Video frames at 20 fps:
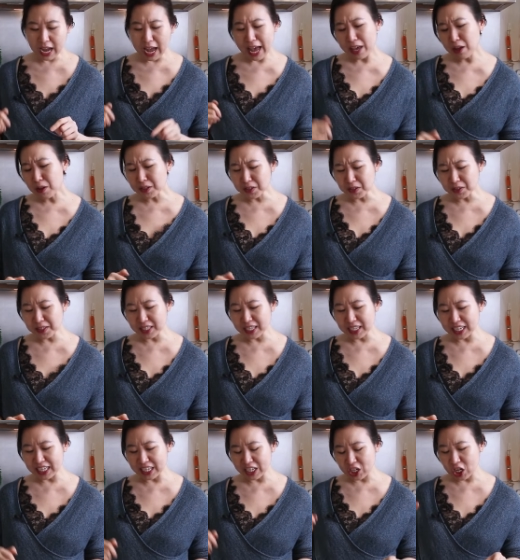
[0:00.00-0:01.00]
I also
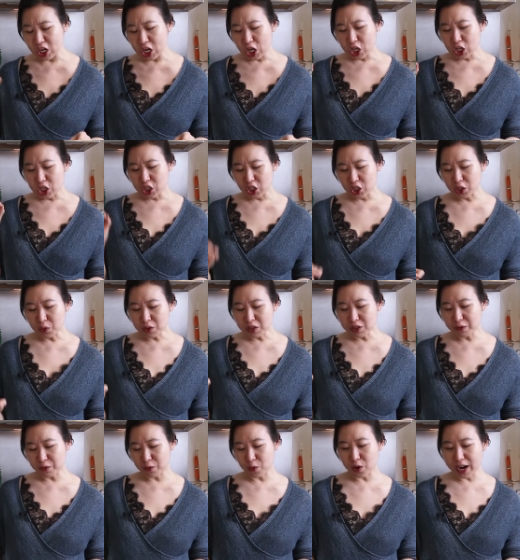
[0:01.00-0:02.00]
see here two
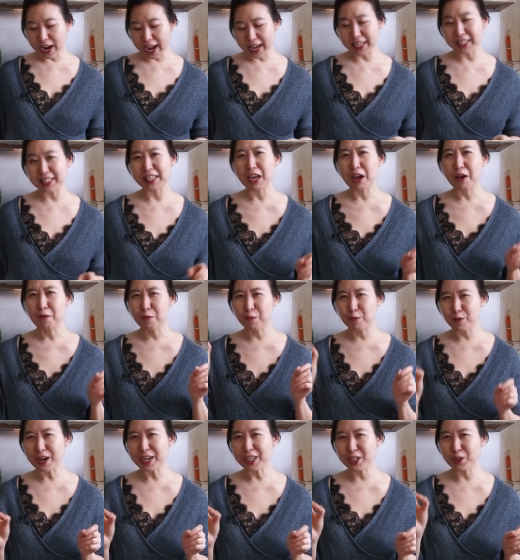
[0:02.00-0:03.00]
to four eggs,
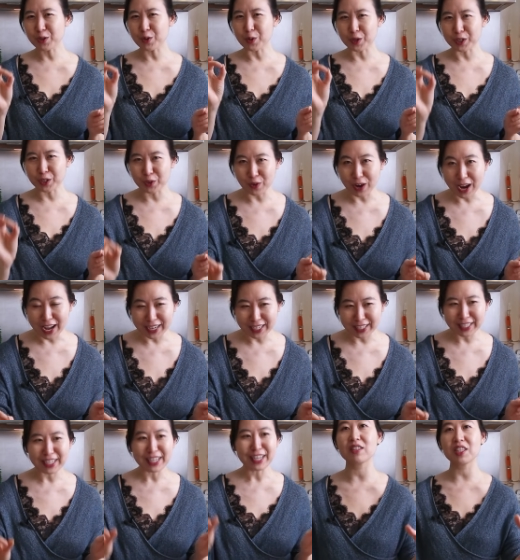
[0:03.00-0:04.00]
fresh or
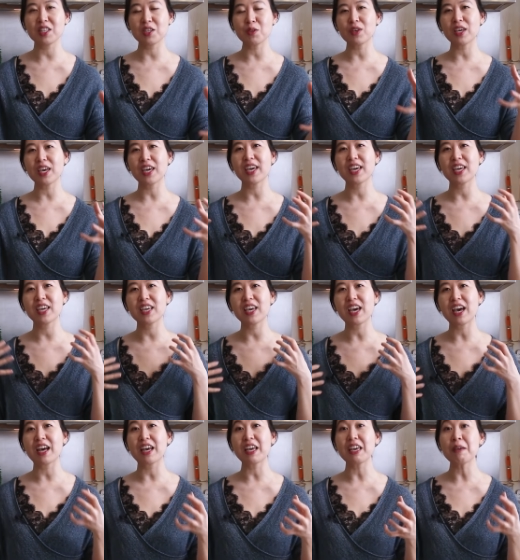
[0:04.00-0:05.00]
dried. The U K
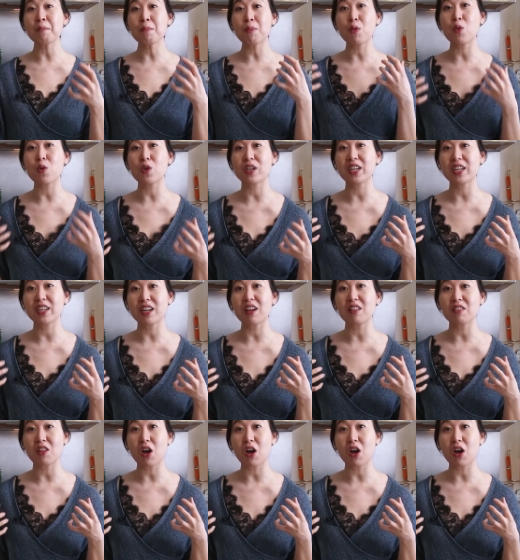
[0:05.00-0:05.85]
uh, imported a